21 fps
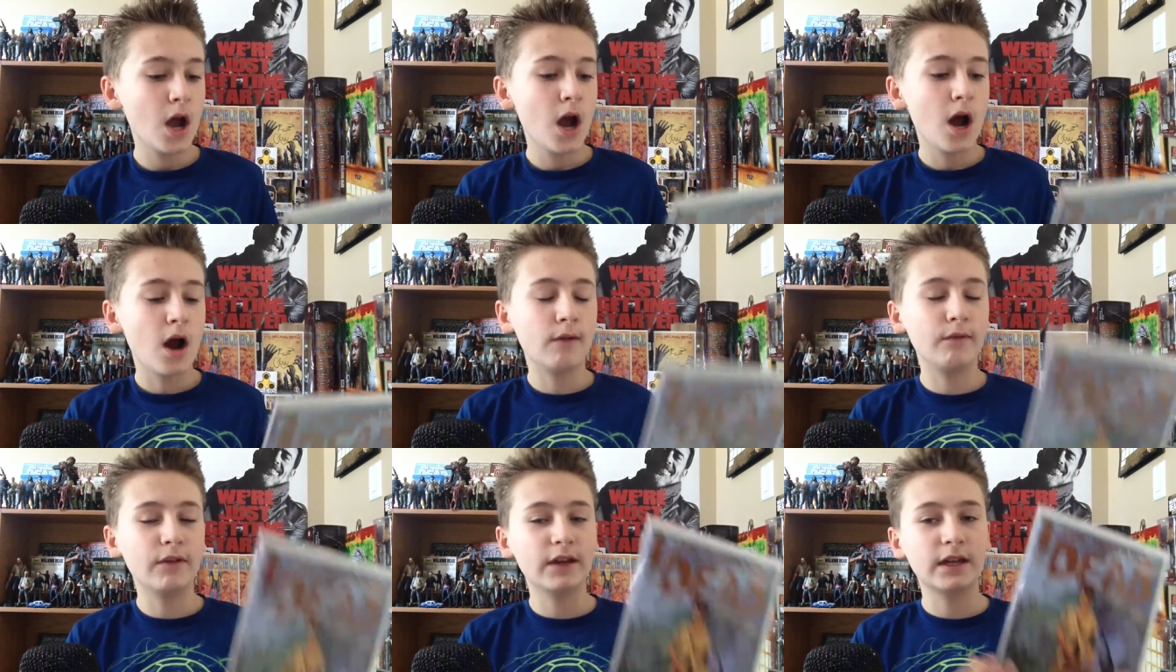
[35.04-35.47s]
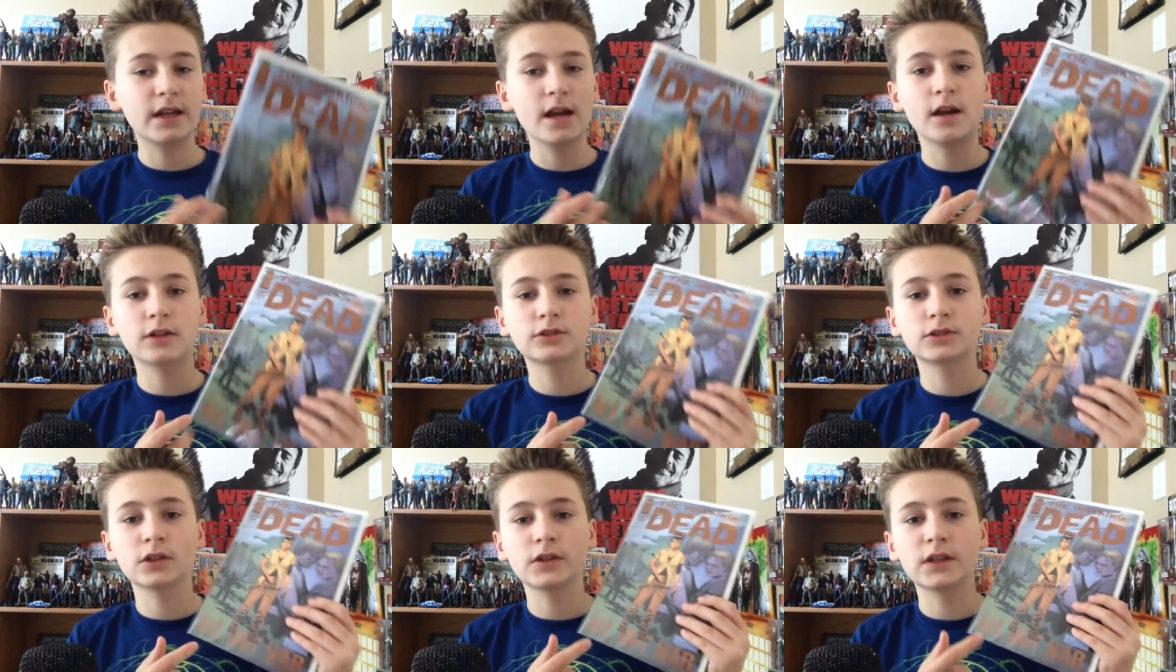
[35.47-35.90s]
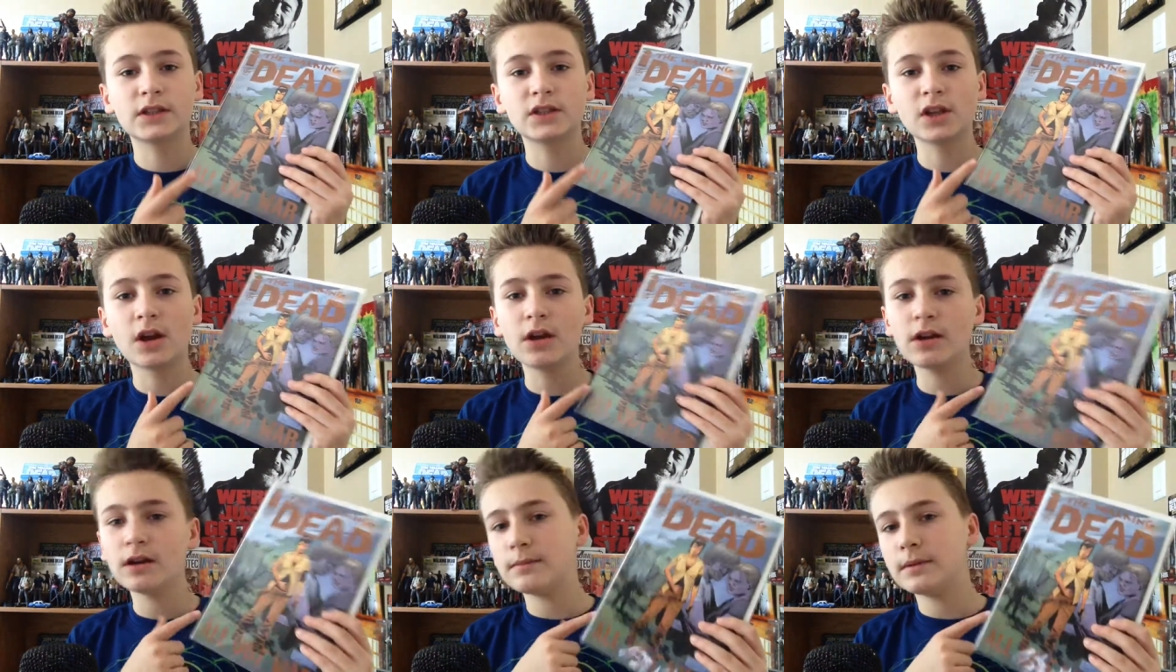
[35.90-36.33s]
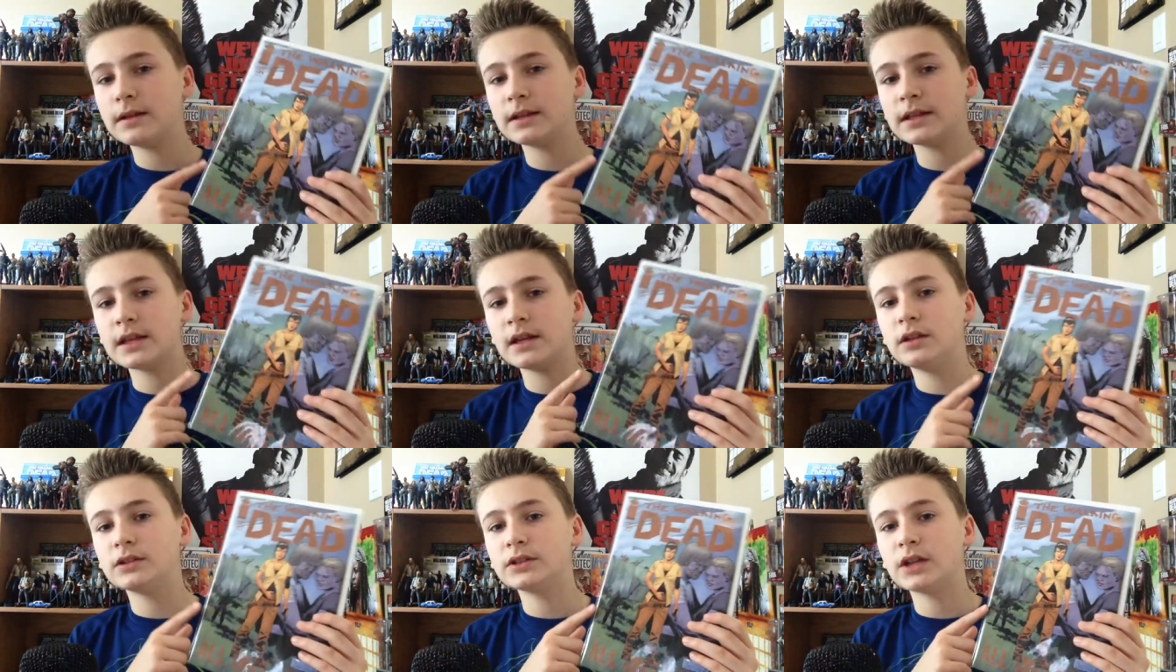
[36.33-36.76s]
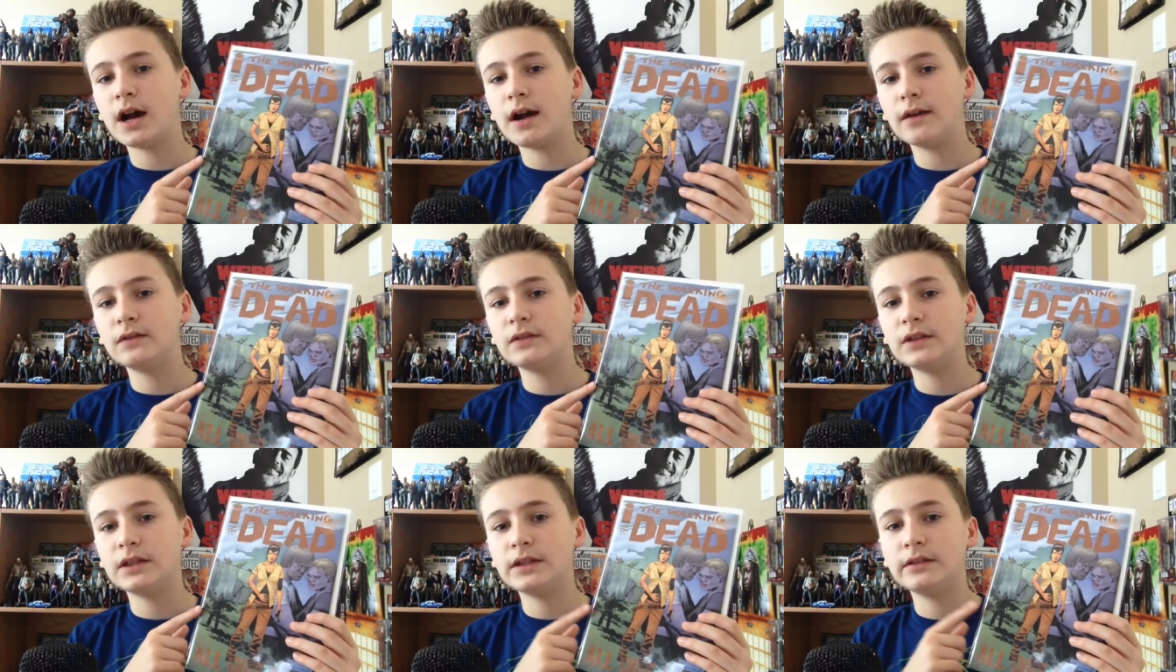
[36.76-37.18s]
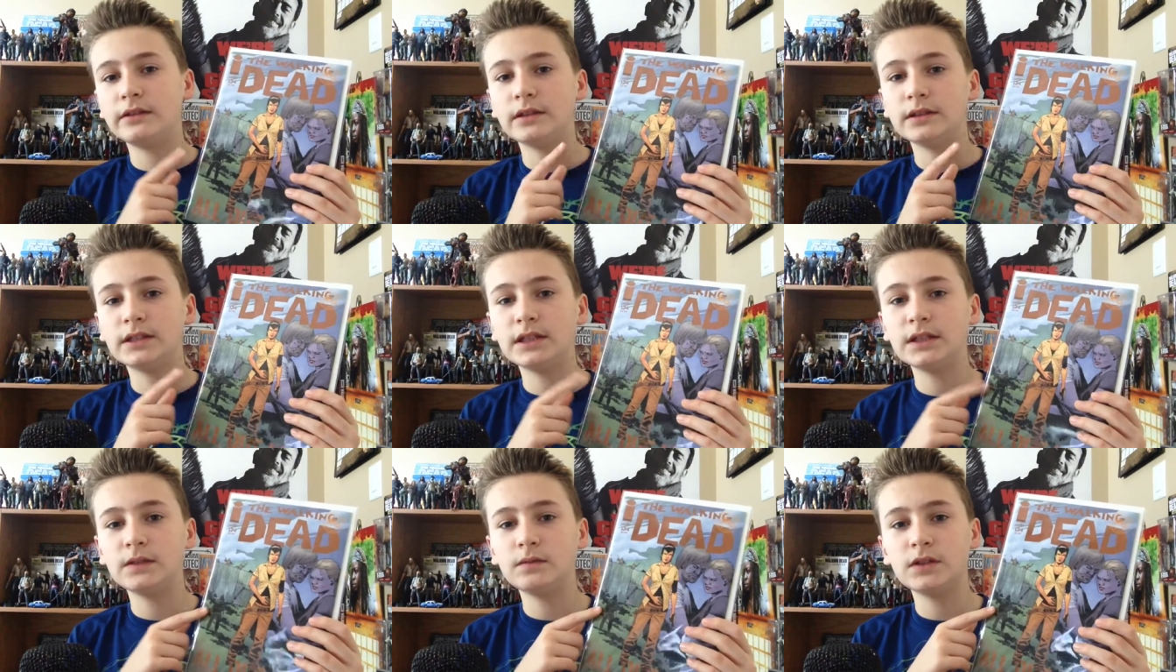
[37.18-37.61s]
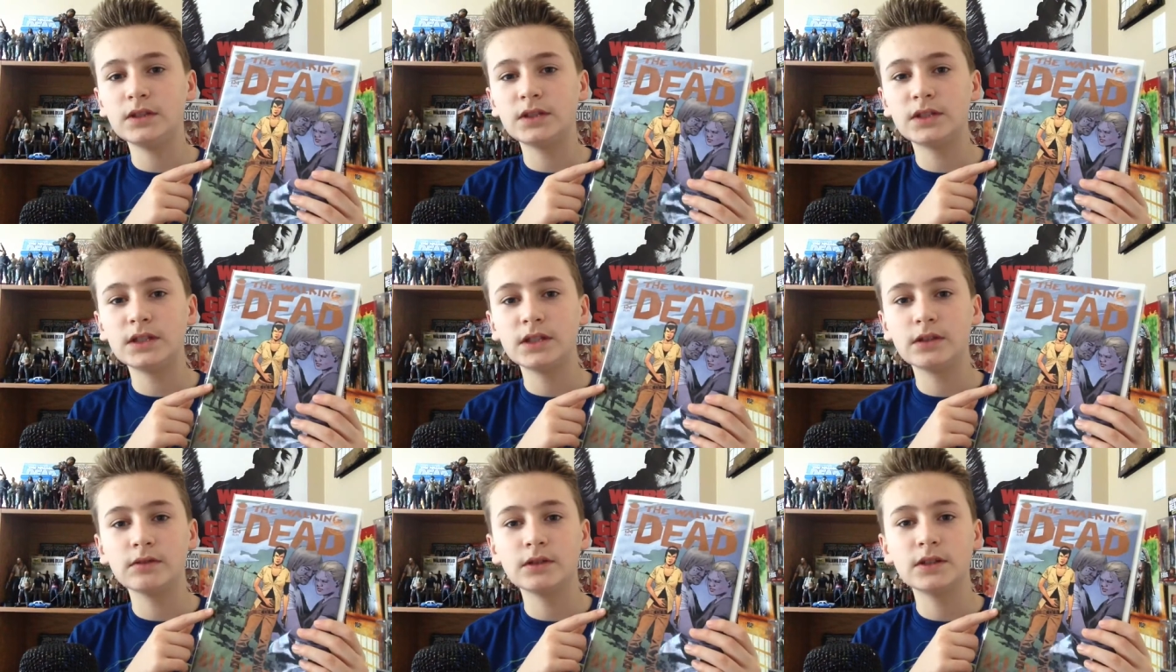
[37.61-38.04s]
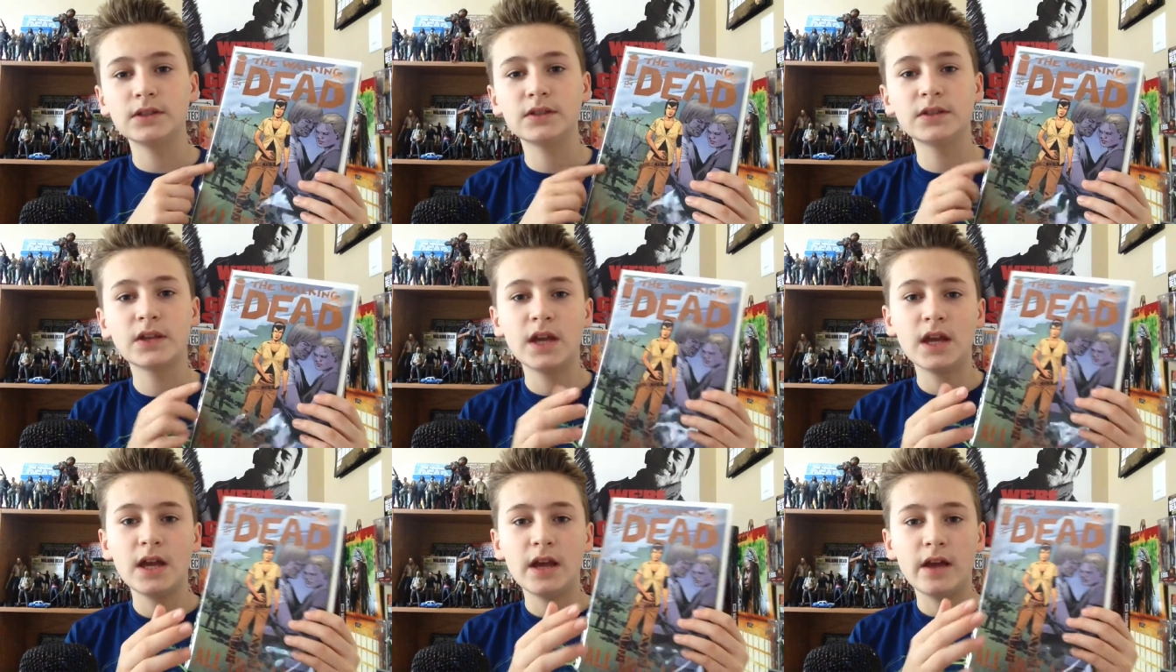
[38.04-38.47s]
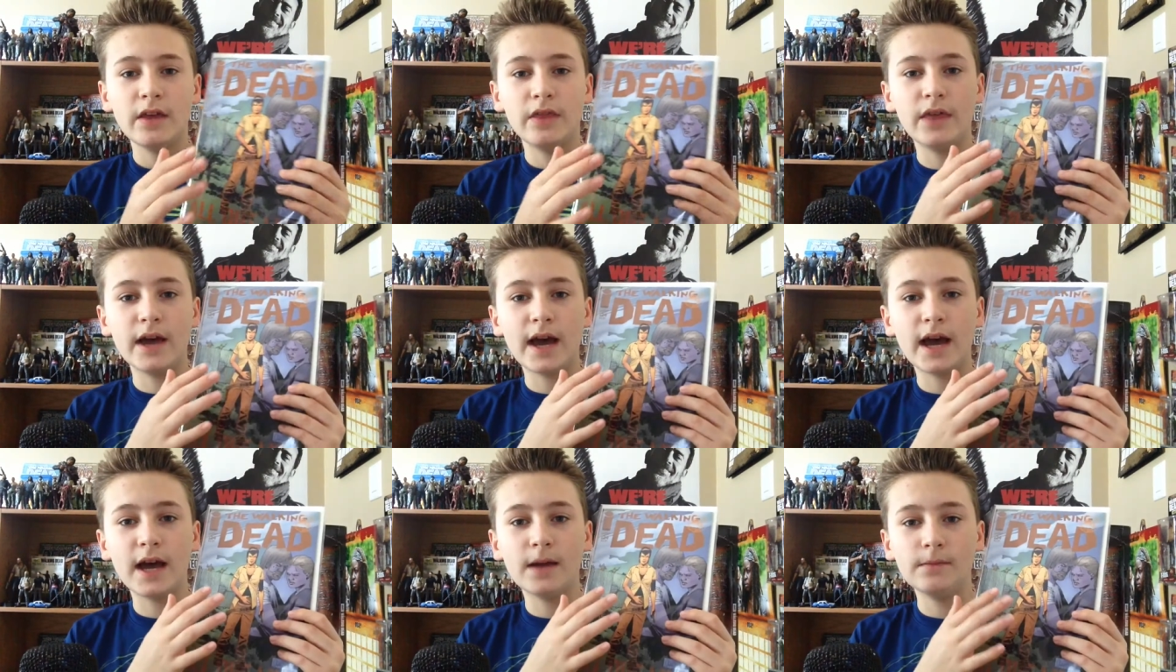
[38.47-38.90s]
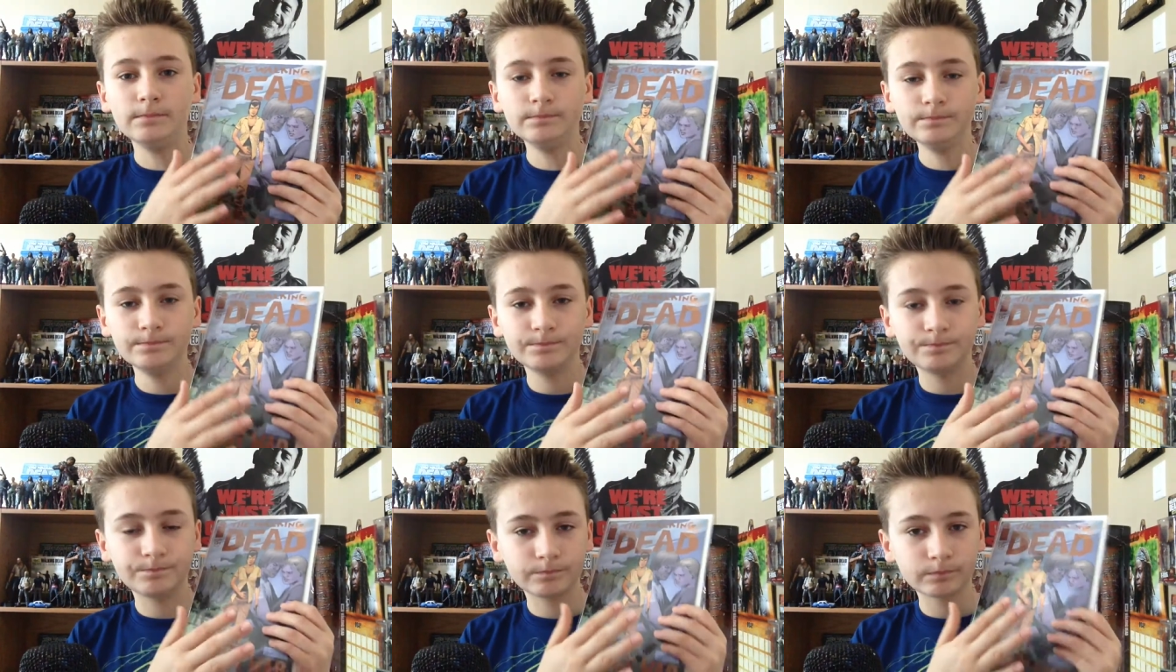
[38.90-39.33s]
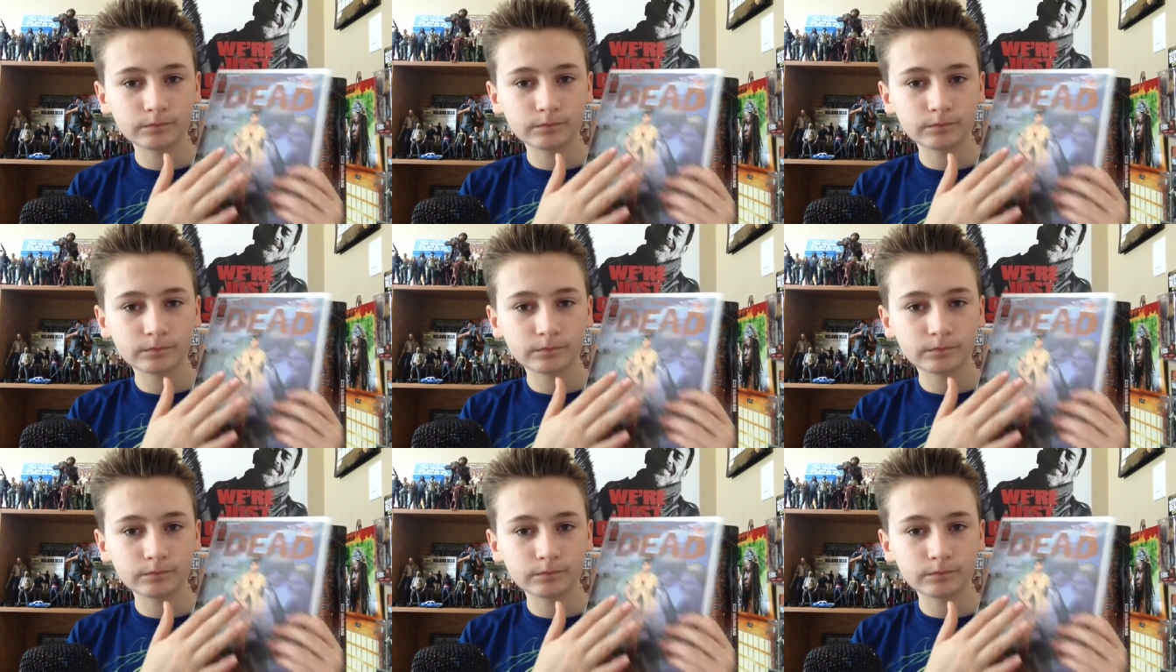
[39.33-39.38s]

of a character that's already been killed off in the TV series that